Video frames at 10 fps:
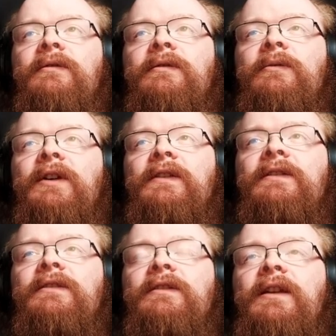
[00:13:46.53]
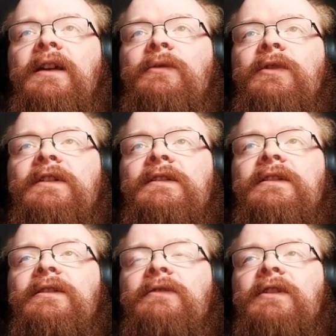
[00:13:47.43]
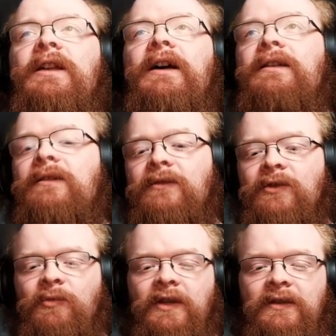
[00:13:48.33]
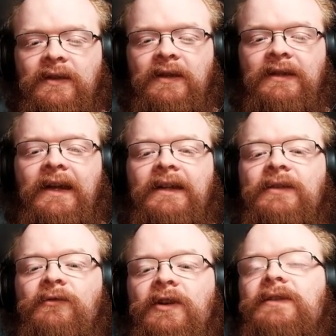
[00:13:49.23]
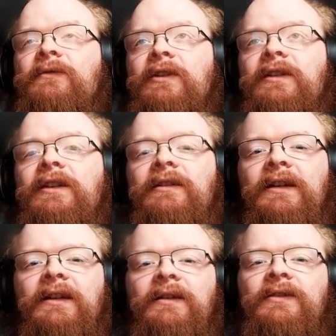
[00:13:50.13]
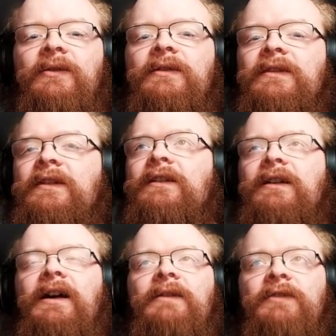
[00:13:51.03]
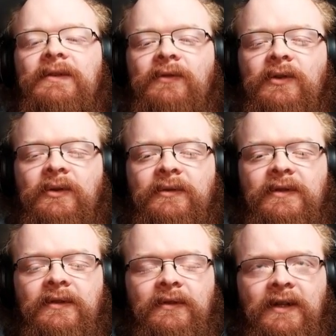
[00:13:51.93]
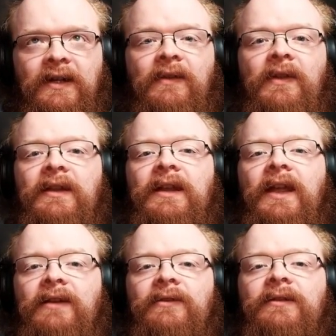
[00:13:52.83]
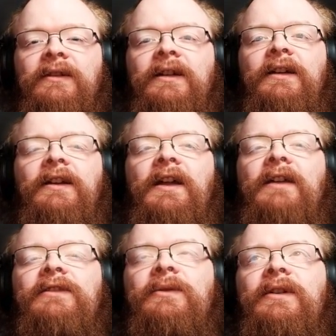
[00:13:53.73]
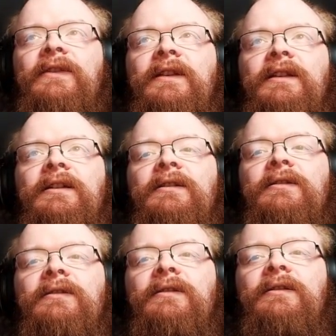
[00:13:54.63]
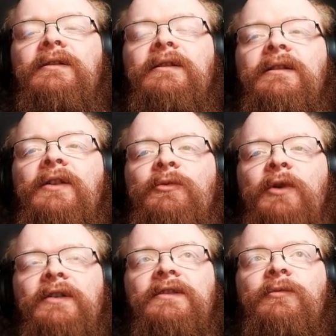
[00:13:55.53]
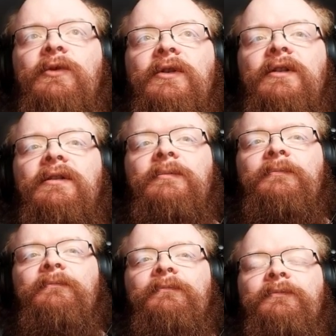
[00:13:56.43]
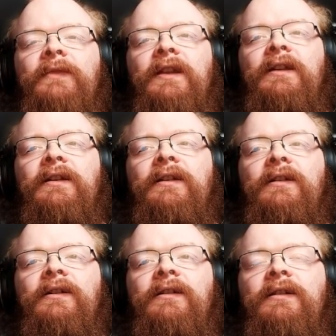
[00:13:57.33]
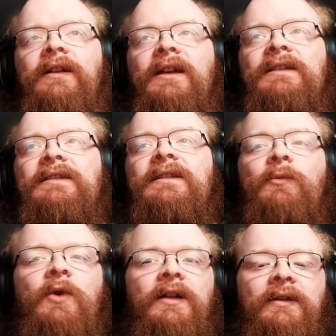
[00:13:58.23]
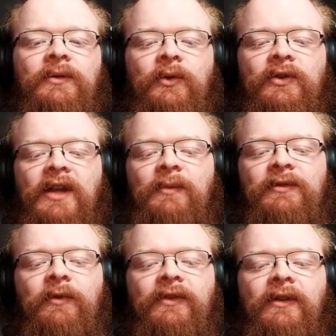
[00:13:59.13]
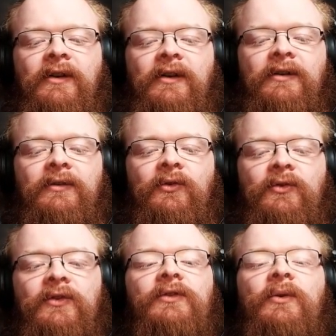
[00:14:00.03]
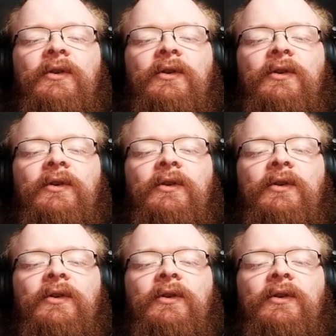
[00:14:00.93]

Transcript: we got this, and then we can still even cut to potentially attack him very severely. So it's a kind of a difficult thing to handle. And so on the other parts of the board, he has somewhat loose shapes, but they're sort